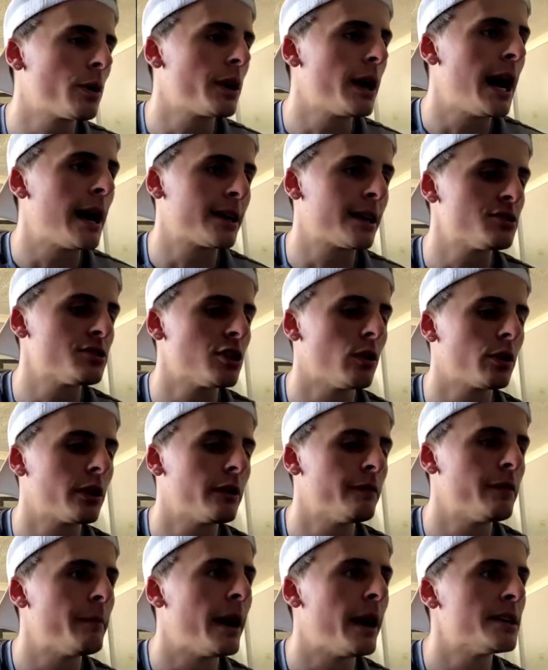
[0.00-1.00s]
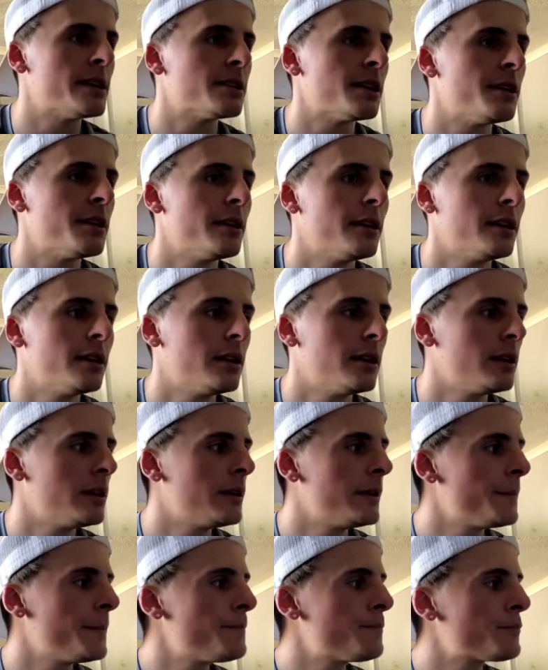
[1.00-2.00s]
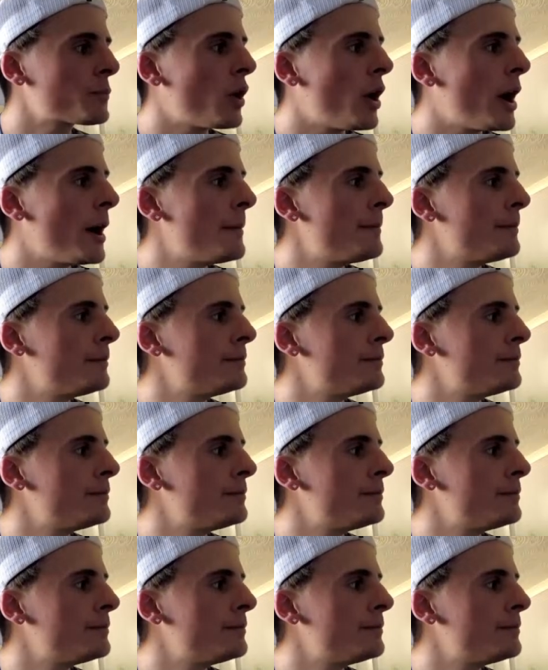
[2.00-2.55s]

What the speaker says: I can start looking for buys then. All right.